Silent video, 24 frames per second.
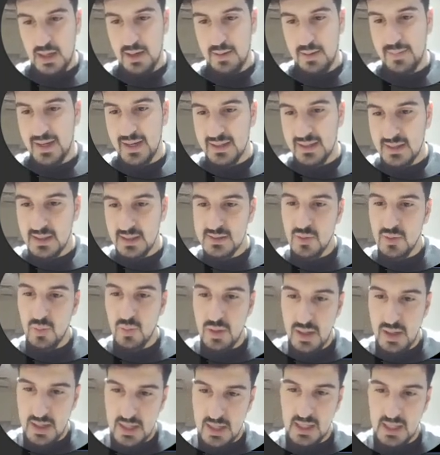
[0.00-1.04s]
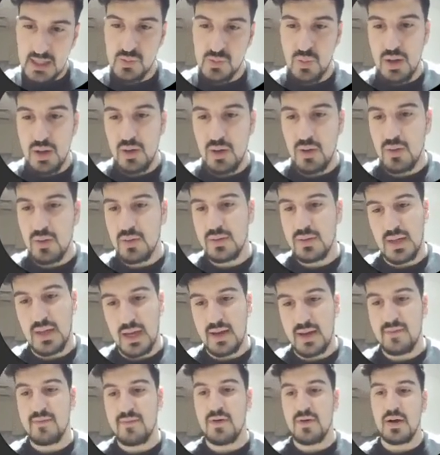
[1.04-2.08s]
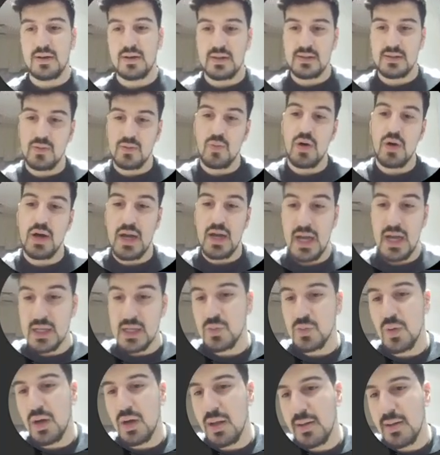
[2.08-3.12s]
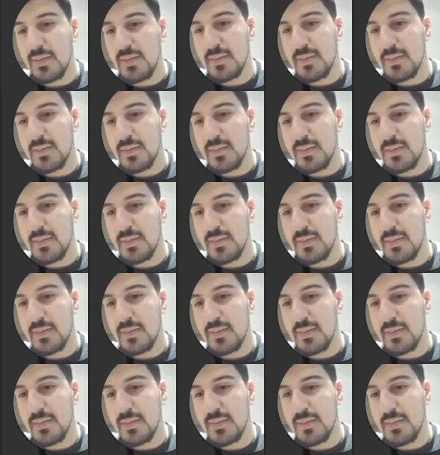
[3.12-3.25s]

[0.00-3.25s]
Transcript: it doesn't work as well. The invert doesn't work as well.